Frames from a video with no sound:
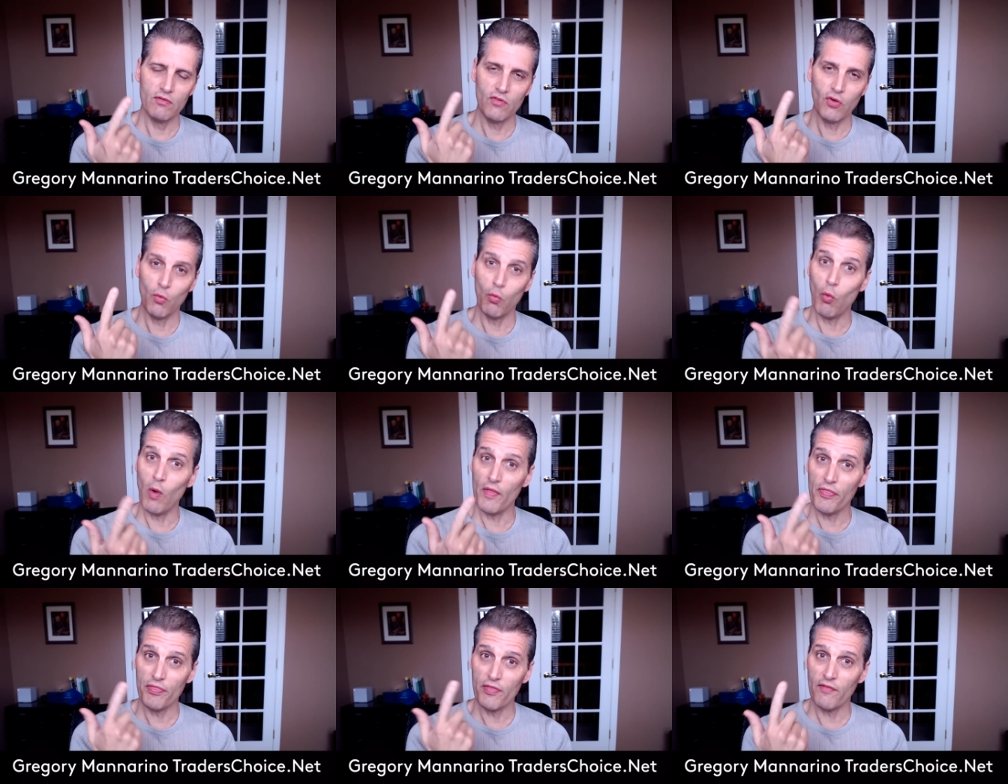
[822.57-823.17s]

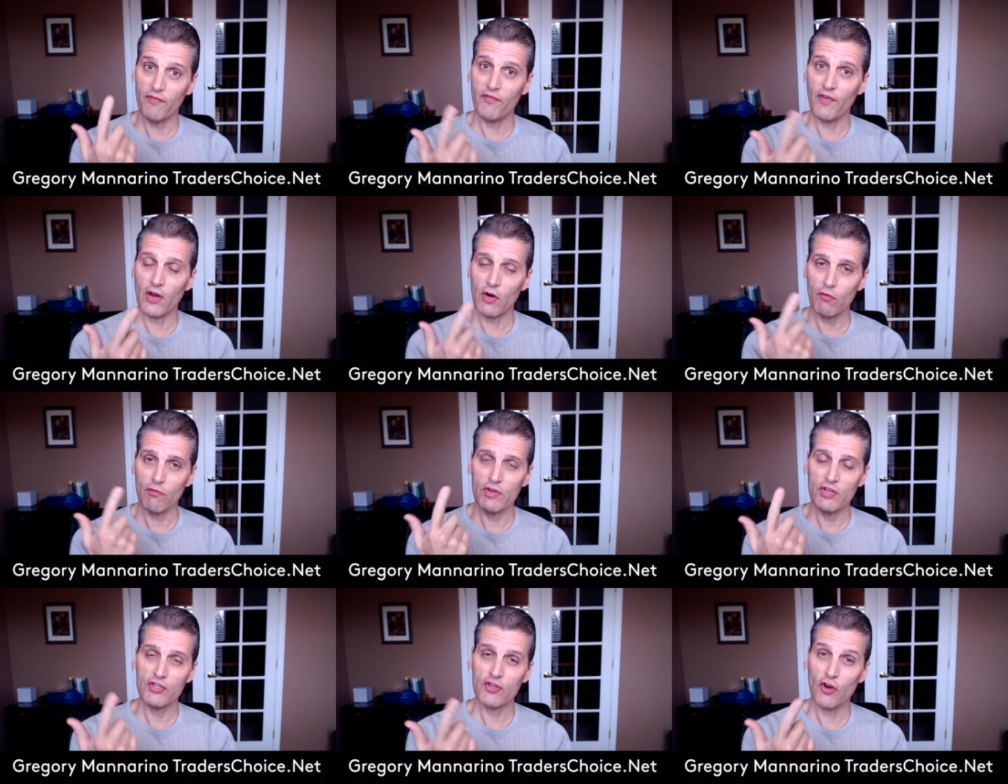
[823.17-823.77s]
what the Federal
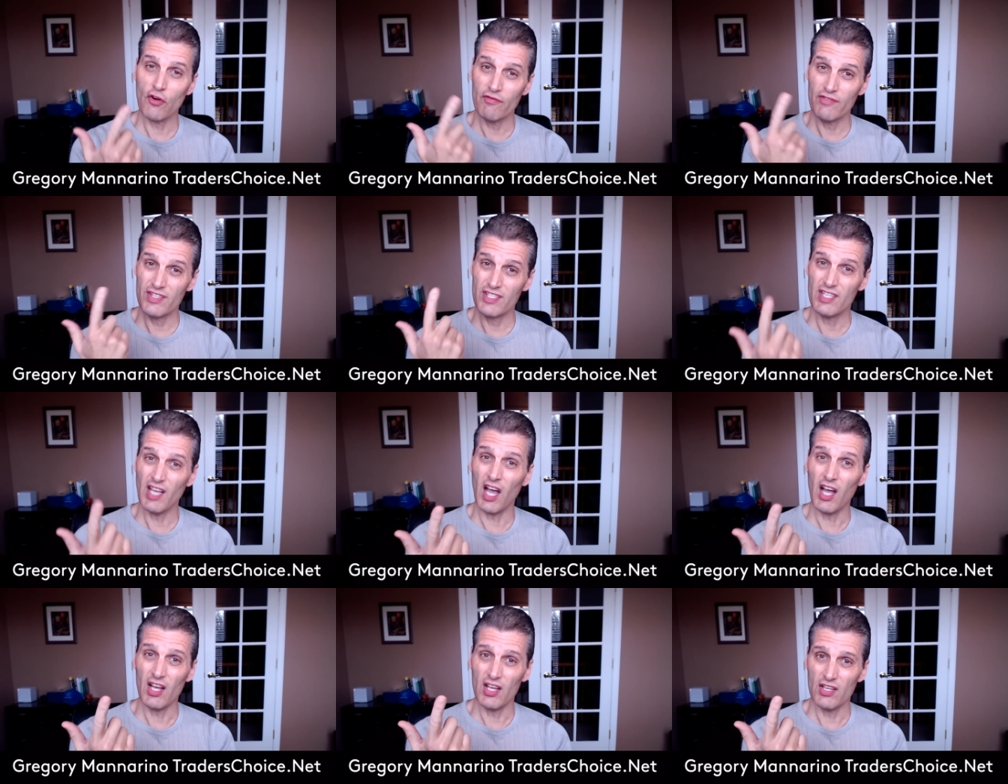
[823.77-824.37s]
Reserve
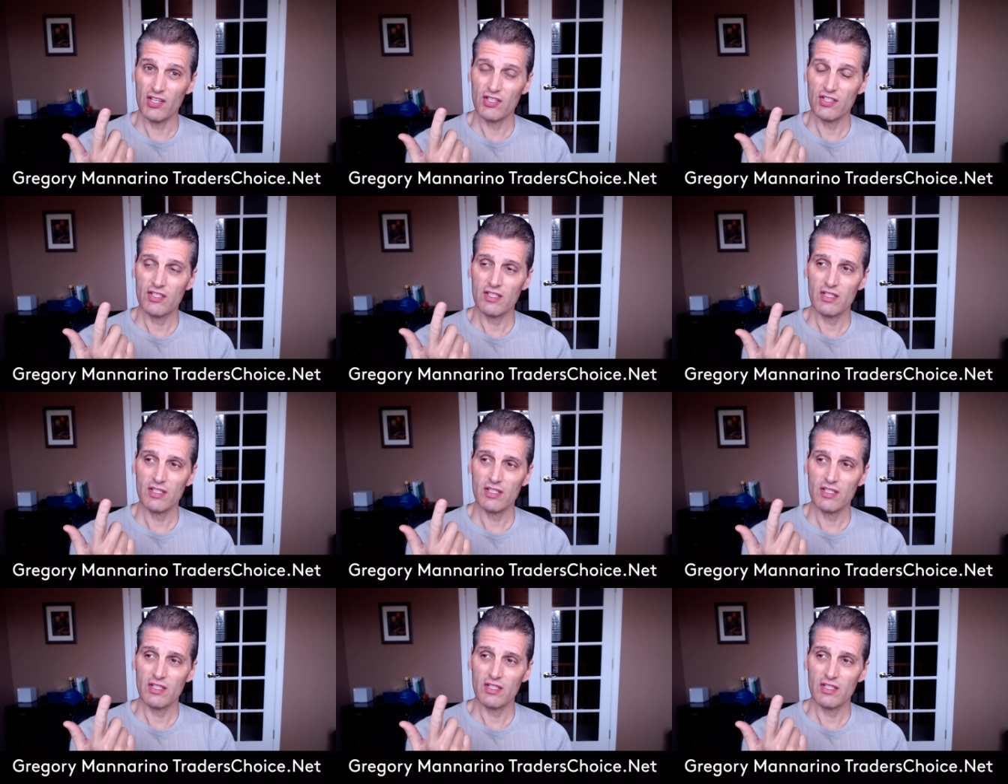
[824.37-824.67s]
does.